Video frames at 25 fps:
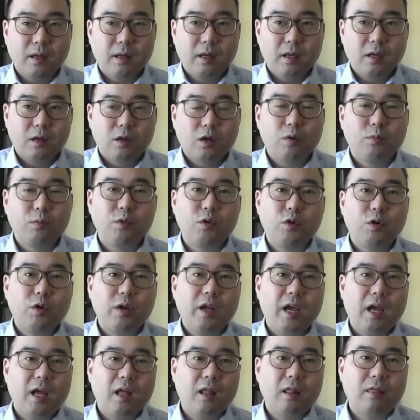community
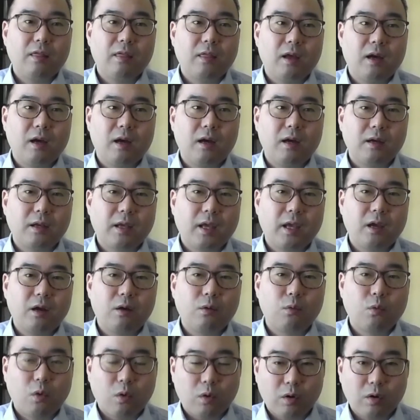health care
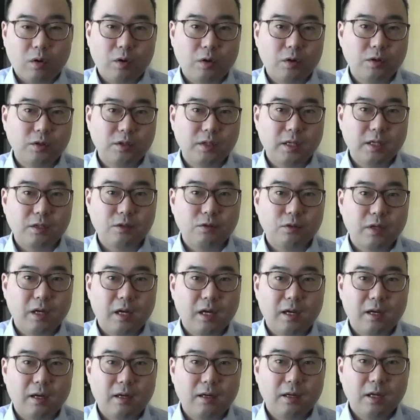workers actually
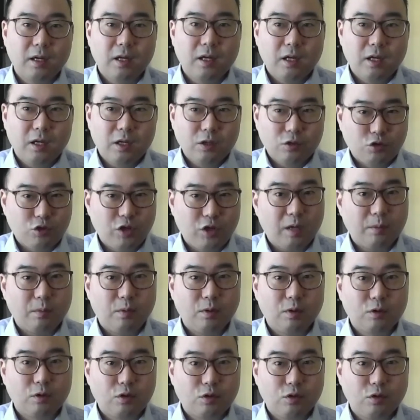
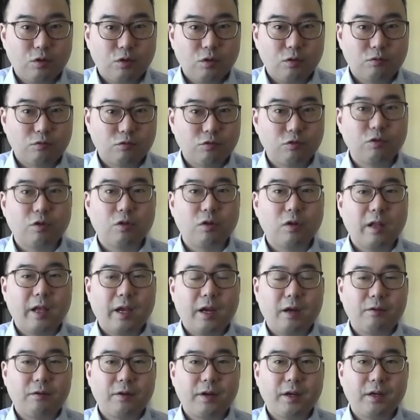travel to rural
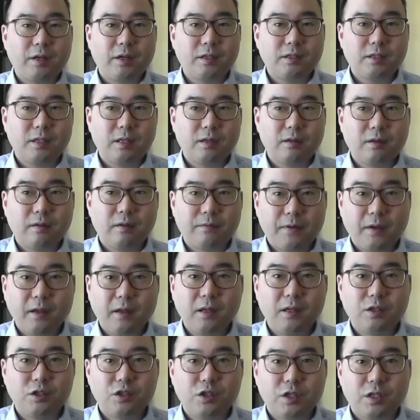areas and
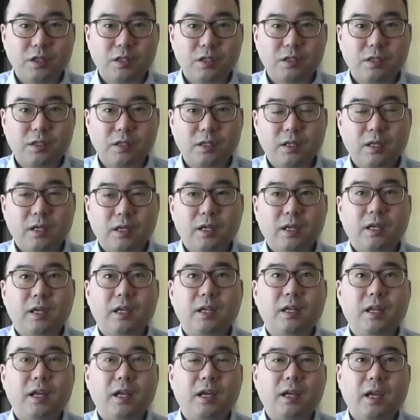villages.
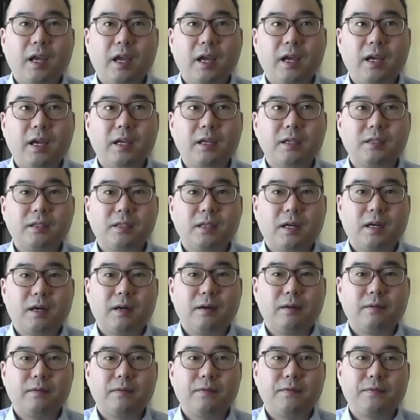In that case,
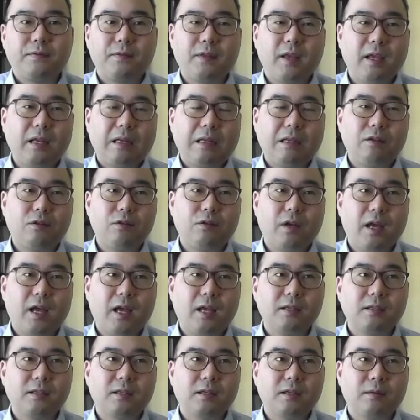they need to
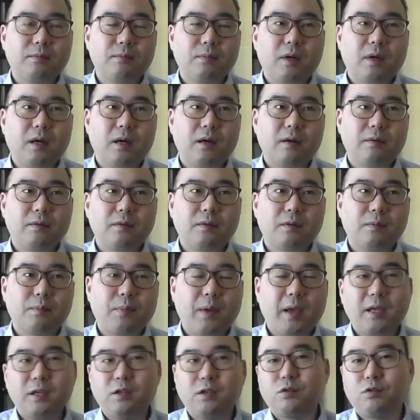ask them, the
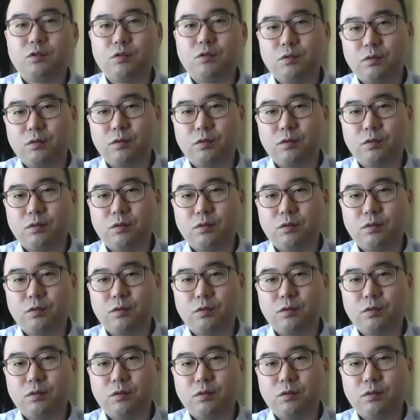patient to